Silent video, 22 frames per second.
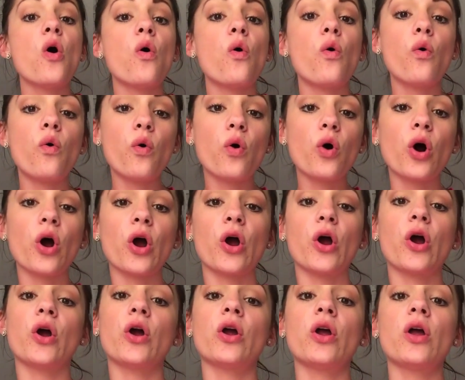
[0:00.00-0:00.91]

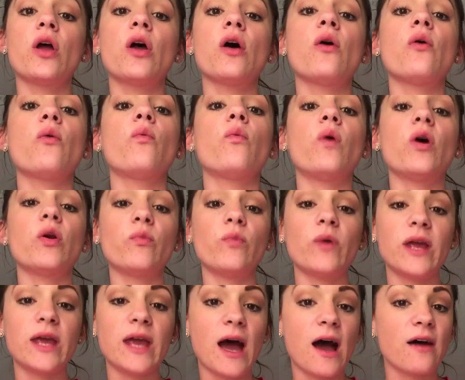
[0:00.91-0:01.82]
or 1
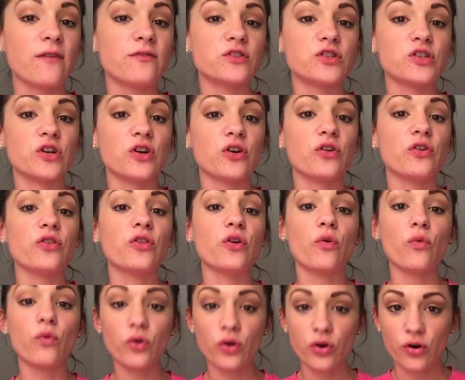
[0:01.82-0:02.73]
week after
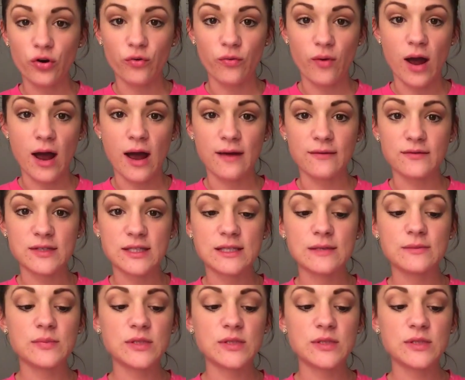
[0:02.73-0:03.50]
their order arrives.